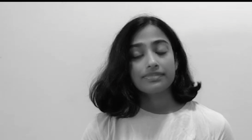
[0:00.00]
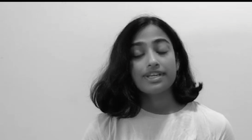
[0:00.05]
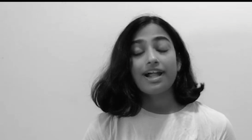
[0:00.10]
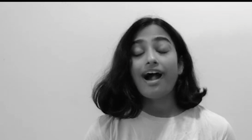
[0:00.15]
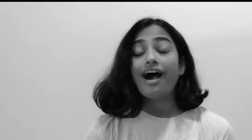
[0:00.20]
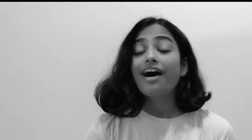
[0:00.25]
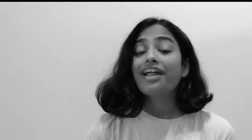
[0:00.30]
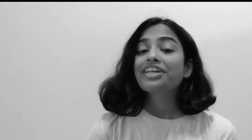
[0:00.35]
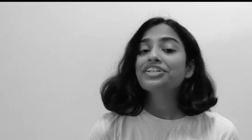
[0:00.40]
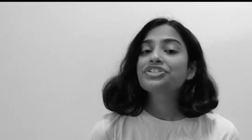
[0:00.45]

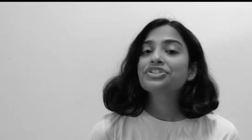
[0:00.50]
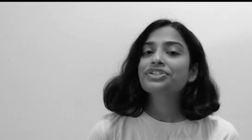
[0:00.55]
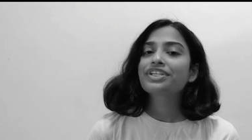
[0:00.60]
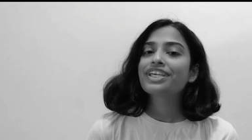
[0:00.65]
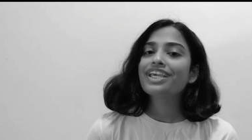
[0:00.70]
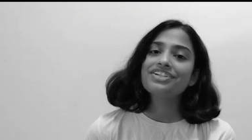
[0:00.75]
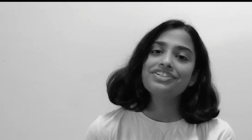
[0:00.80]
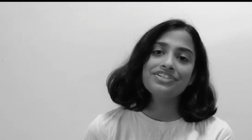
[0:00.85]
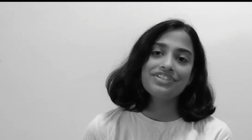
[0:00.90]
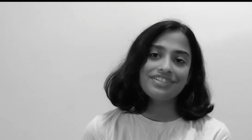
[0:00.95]
Our
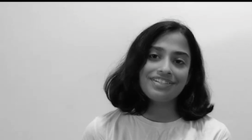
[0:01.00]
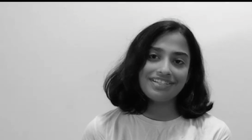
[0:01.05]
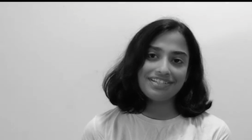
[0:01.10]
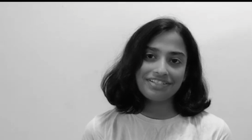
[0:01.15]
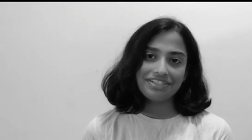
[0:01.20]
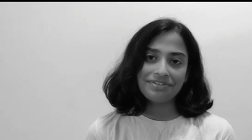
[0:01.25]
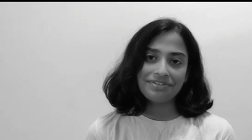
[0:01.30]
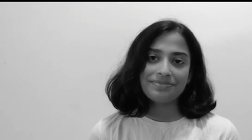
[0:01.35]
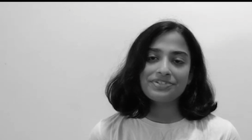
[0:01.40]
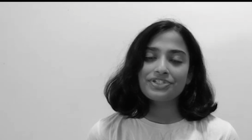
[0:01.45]
education
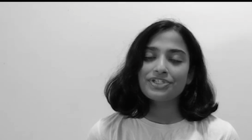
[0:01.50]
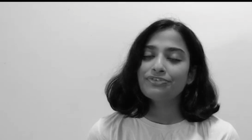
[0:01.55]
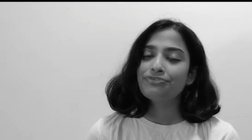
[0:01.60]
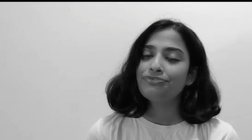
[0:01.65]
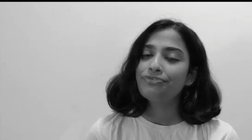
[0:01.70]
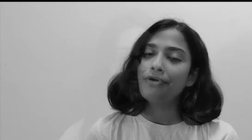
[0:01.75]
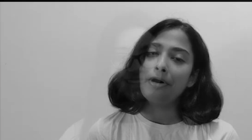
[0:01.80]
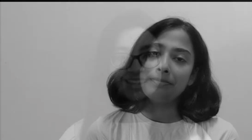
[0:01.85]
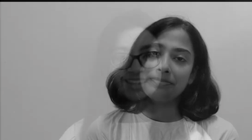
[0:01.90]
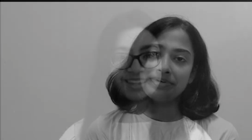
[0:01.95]
system is
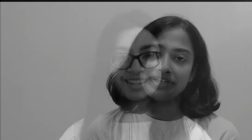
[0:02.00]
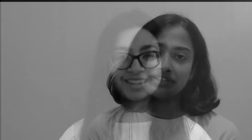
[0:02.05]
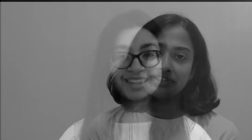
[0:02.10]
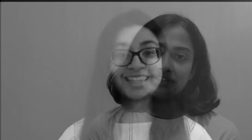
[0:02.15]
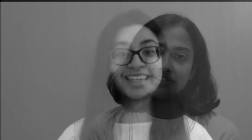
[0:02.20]
reforming.